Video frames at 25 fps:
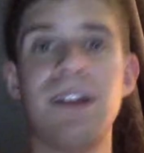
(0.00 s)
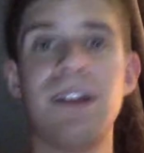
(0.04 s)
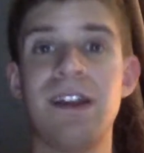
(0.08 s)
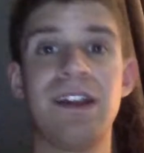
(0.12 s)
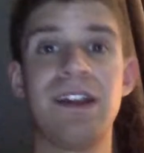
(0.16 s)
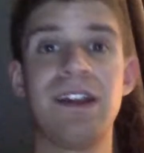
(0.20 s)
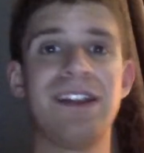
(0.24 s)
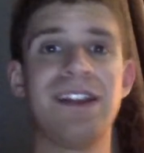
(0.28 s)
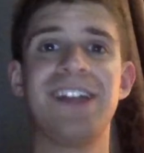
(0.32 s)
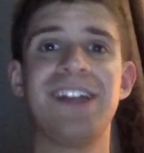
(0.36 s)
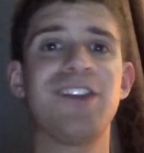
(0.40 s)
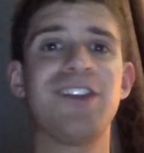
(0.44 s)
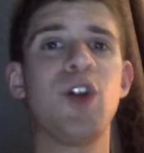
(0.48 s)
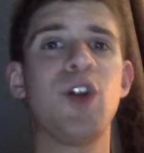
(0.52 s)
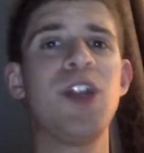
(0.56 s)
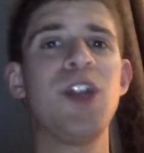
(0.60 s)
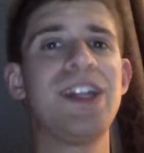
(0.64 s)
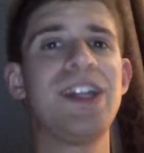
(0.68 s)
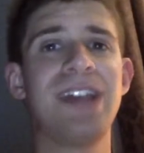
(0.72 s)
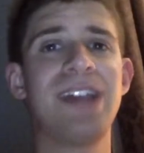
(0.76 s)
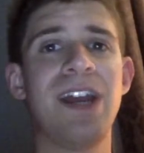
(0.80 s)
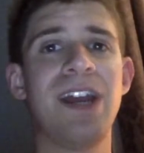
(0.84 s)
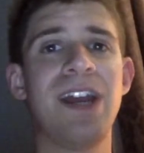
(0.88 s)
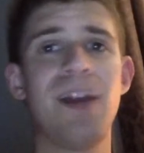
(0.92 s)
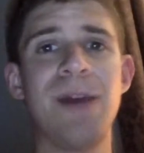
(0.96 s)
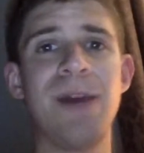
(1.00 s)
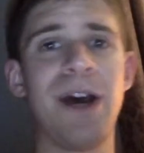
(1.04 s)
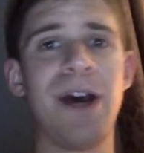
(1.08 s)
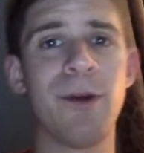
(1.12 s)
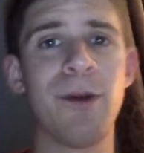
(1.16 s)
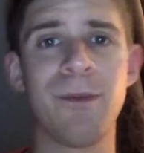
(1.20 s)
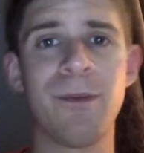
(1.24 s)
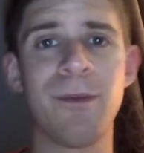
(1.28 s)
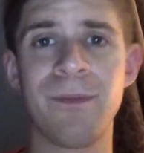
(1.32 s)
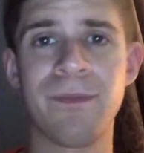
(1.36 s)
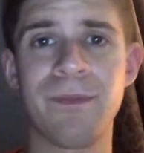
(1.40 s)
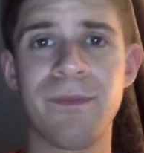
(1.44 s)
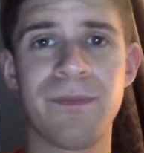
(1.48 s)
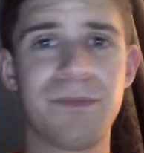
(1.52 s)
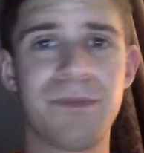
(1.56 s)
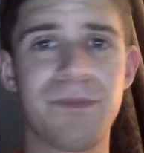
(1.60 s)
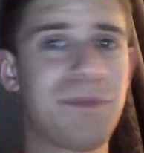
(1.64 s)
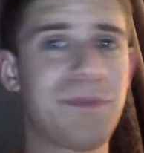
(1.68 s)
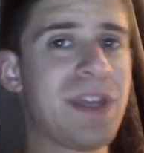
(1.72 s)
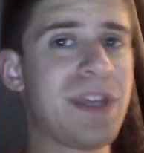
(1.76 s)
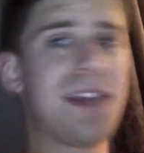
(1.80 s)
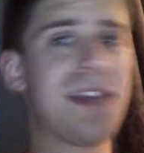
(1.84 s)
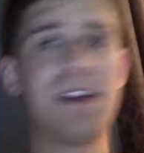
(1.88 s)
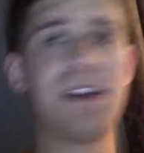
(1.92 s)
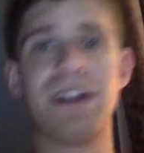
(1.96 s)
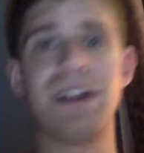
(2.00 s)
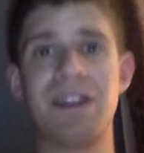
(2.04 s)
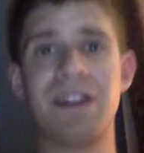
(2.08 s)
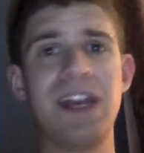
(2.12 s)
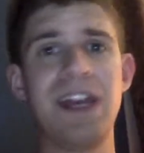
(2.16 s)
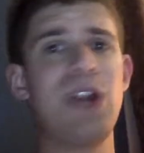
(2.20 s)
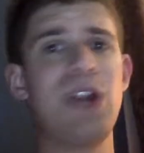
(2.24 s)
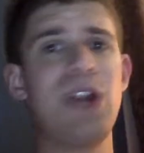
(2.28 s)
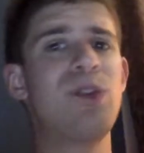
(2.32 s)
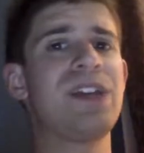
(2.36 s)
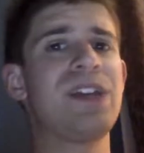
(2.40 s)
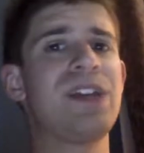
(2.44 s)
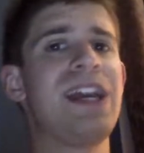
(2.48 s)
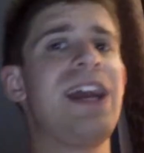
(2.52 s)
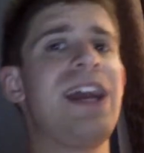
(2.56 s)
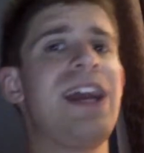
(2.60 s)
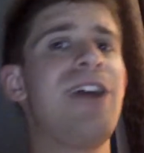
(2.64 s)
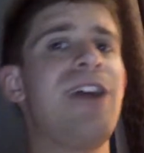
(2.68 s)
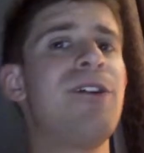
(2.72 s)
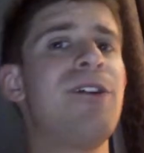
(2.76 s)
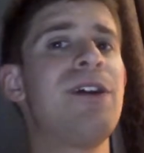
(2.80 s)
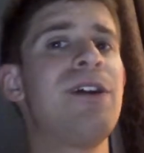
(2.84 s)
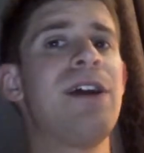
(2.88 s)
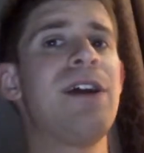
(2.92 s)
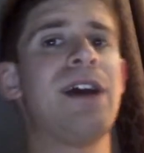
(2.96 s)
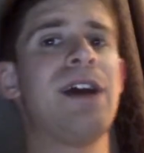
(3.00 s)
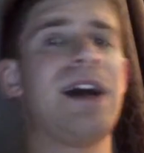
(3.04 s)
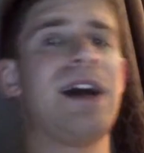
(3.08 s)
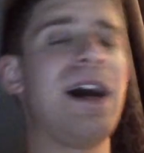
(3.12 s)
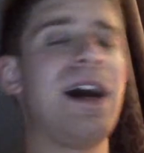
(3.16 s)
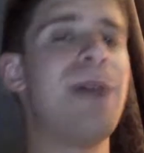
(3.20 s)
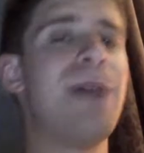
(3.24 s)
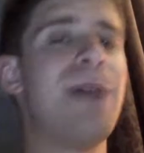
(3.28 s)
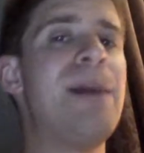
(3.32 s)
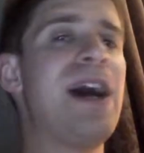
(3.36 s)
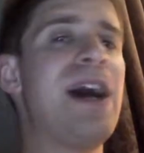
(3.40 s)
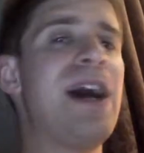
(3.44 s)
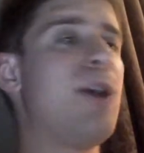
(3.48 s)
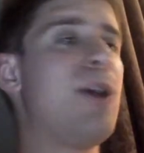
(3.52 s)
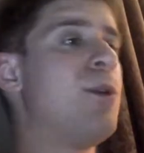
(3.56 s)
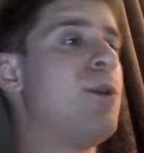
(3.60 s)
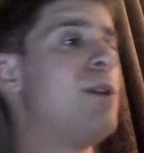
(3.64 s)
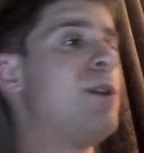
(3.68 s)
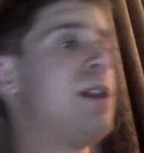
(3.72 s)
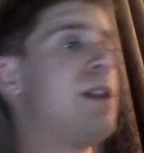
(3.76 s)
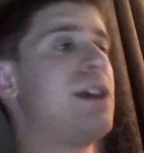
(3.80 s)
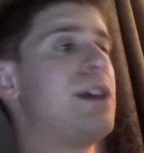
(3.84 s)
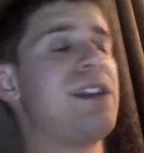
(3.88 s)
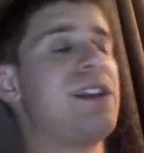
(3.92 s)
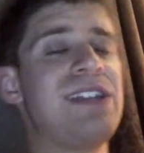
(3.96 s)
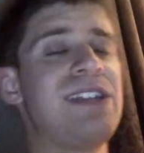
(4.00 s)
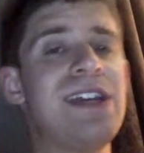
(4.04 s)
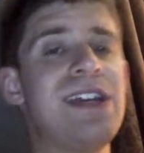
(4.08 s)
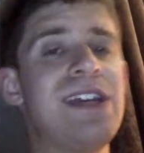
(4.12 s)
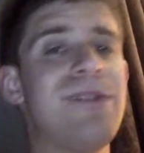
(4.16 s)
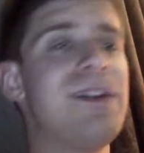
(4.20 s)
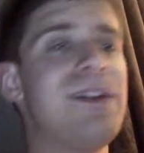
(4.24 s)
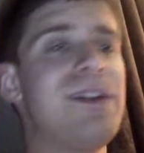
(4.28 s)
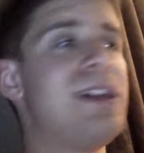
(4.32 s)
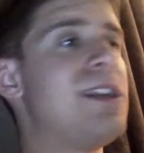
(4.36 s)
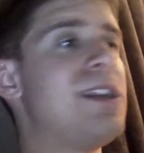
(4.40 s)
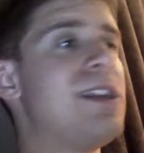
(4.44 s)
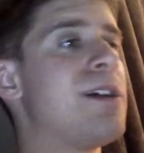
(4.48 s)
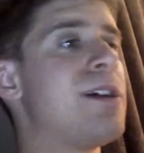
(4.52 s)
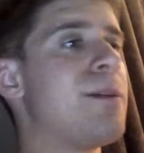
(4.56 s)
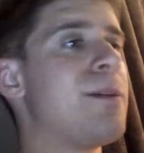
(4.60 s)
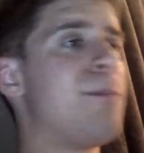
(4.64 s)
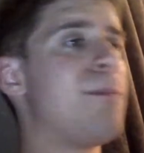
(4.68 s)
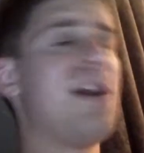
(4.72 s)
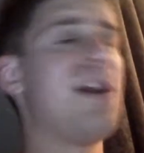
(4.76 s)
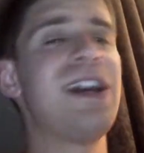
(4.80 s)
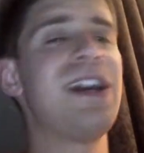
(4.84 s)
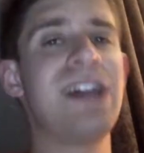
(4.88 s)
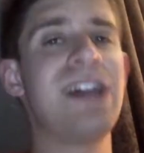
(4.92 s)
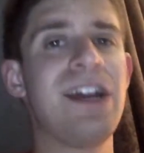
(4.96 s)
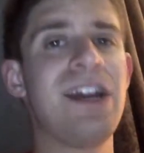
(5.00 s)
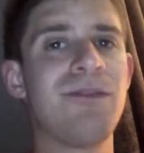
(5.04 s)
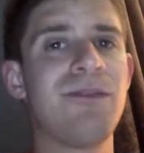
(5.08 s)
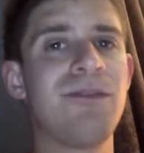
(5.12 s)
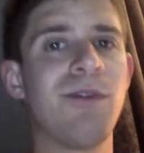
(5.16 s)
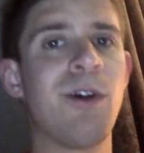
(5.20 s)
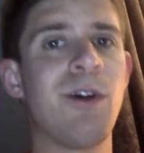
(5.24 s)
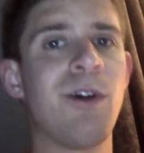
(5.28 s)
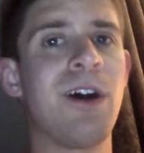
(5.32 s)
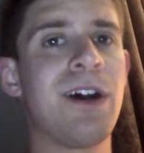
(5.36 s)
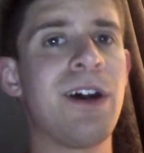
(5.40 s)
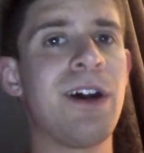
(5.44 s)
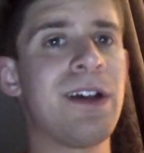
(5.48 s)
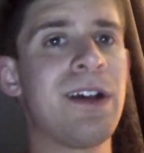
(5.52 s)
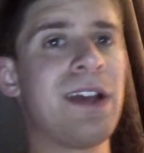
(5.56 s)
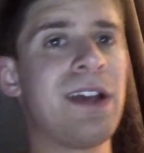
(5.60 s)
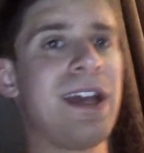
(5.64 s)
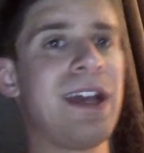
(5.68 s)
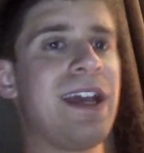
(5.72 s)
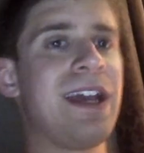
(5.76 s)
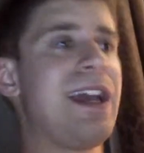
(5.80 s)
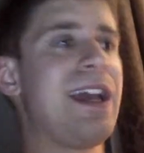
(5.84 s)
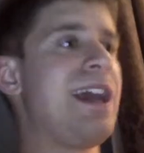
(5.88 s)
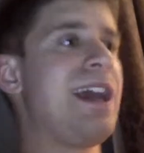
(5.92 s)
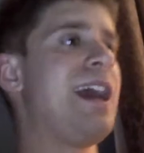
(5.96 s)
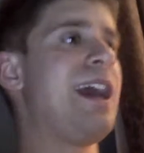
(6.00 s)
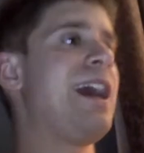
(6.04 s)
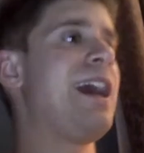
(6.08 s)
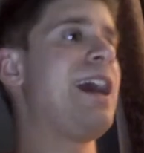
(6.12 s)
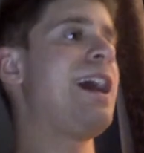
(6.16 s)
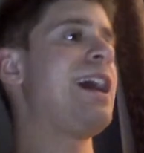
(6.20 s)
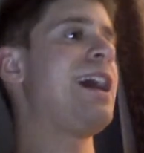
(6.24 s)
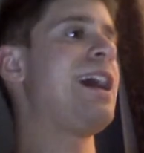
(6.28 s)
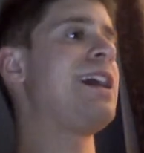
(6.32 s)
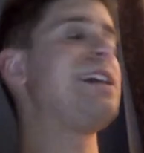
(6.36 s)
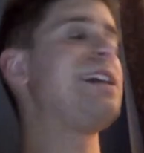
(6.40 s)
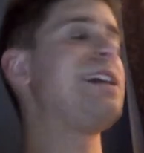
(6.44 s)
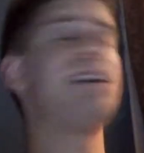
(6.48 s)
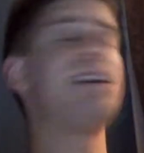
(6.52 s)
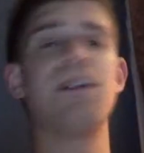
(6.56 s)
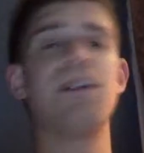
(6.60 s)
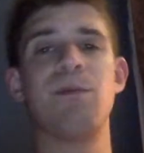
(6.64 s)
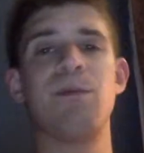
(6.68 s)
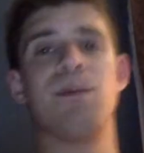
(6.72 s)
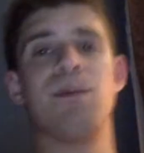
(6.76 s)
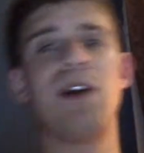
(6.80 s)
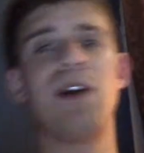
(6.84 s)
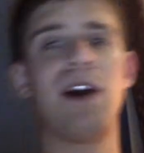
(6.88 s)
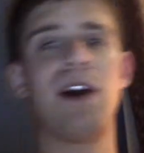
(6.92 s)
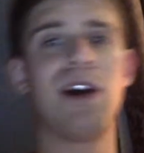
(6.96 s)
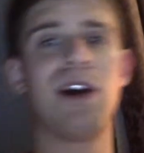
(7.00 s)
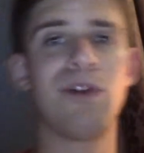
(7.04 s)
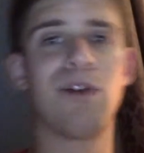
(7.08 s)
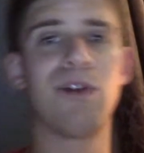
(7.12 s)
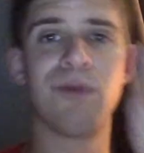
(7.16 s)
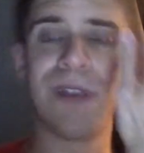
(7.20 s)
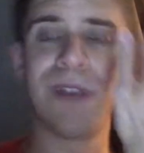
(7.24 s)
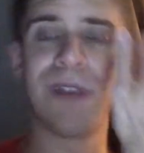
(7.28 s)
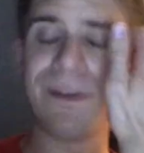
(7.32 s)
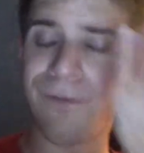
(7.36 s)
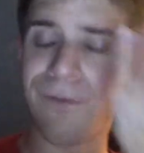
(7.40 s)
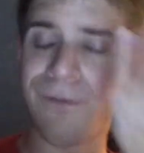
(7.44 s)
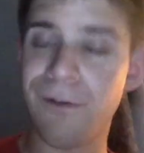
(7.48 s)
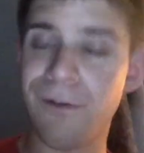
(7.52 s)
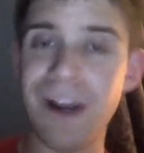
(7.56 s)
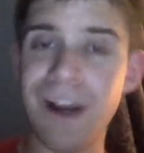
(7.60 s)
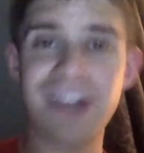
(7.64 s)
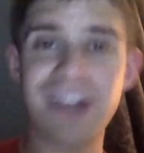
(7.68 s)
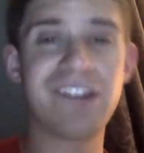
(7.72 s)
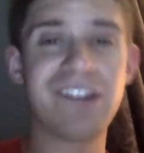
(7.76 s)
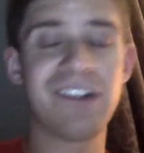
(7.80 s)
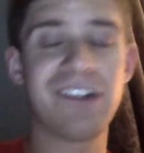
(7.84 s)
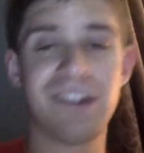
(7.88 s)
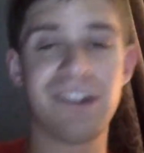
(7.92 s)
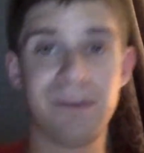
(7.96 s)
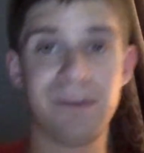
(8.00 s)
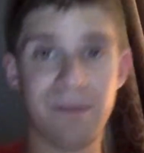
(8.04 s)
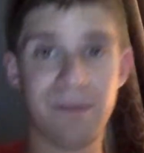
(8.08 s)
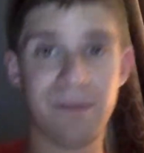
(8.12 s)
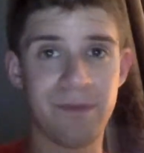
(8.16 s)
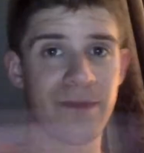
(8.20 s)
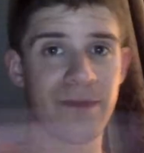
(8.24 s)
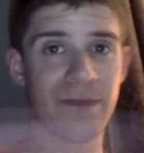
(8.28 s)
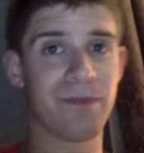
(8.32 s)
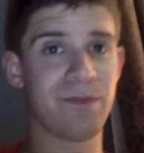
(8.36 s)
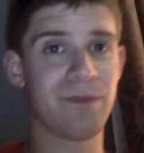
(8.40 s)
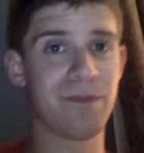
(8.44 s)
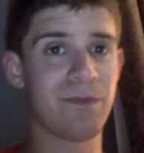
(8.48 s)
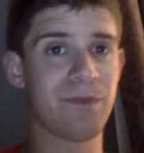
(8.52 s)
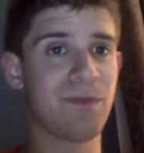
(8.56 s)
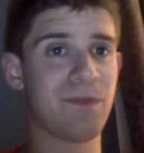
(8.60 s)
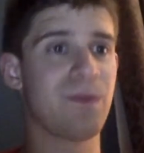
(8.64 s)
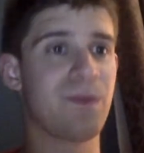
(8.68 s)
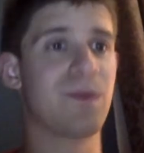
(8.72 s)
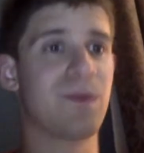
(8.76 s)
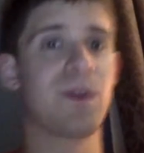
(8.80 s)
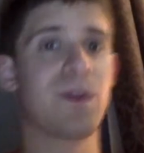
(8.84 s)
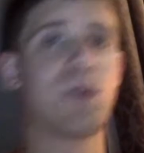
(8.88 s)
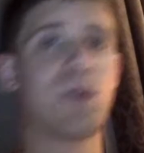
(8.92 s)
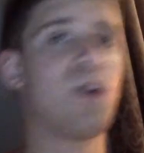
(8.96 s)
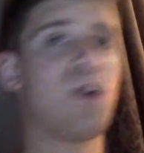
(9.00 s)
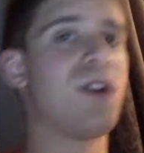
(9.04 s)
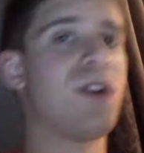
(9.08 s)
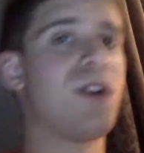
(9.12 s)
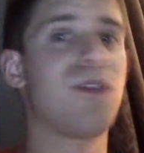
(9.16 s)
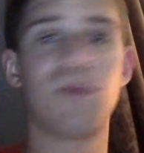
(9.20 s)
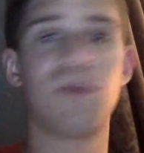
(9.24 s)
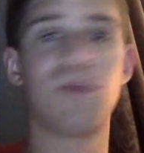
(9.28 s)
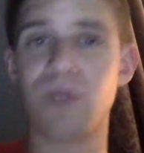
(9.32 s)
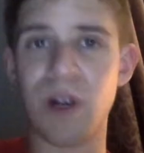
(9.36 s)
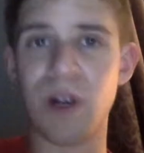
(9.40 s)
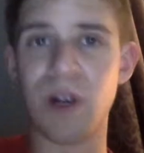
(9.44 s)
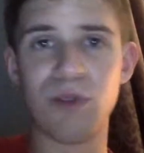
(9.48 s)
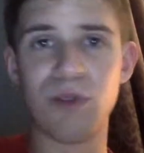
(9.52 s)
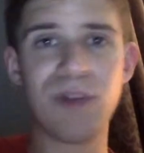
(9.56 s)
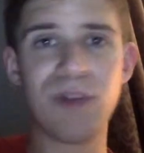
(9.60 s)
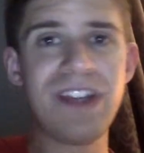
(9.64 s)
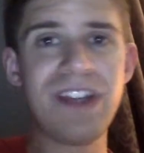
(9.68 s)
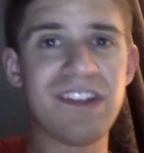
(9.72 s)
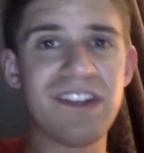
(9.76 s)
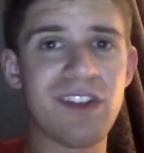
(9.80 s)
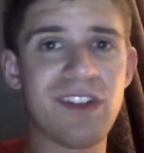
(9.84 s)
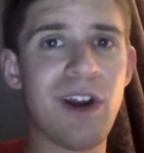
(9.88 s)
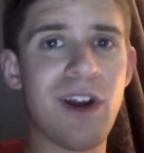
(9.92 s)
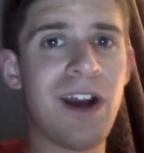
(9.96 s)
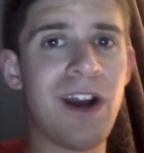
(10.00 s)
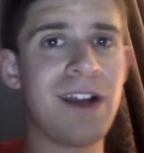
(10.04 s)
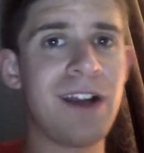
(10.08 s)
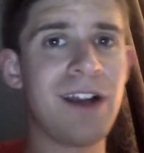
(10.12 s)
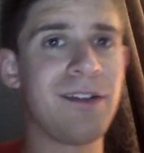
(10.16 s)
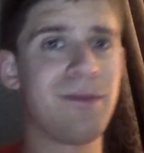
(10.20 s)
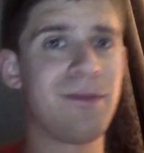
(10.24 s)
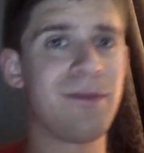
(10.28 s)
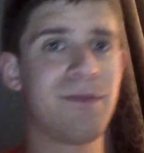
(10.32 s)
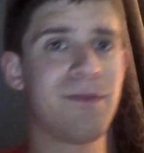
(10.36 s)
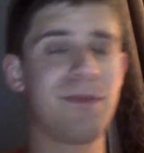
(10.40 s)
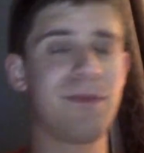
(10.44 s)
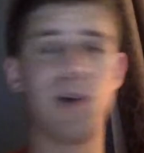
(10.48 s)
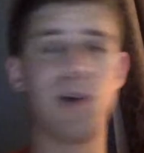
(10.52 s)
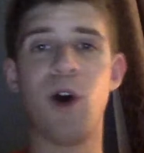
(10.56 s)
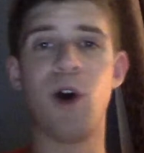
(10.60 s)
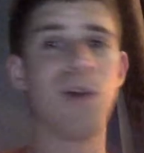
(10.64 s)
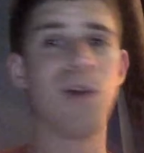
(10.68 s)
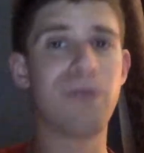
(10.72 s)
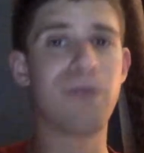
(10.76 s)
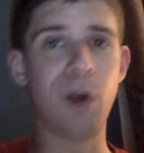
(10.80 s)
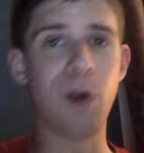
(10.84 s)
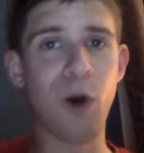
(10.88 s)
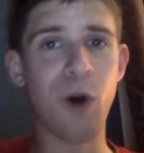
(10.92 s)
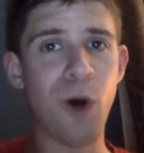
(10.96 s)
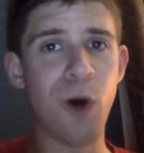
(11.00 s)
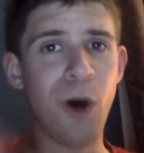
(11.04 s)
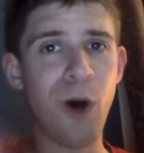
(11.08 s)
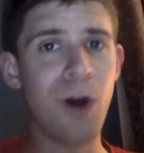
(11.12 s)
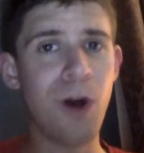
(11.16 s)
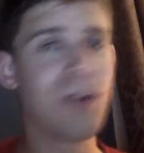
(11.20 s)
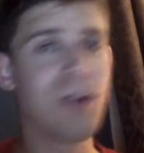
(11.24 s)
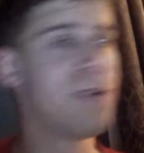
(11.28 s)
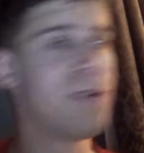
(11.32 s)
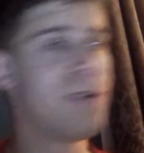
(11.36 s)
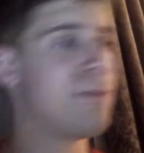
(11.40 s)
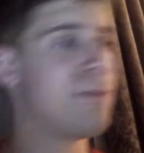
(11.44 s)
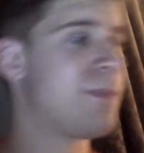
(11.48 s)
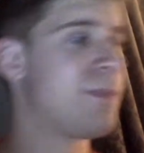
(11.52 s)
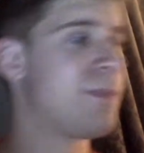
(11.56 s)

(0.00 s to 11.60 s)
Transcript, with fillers: That's all they care about. They don't care about giving Monday Night Raw a, a refresh or a restart, overhaul.